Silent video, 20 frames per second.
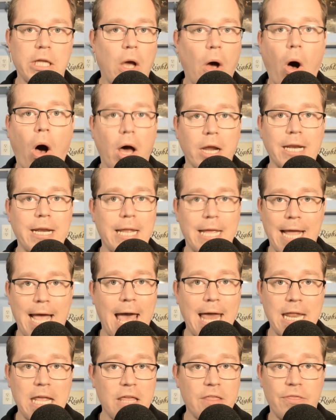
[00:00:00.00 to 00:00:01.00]
auditing
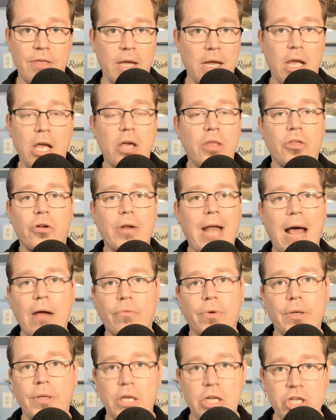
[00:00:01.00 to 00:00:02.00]
anything. They're not
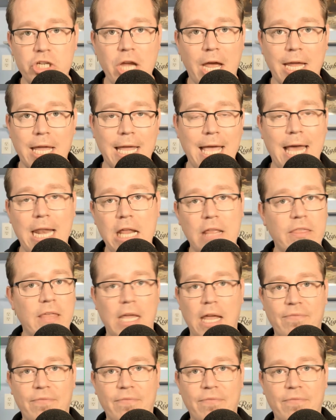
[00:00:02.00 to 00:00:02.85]
really checking anything.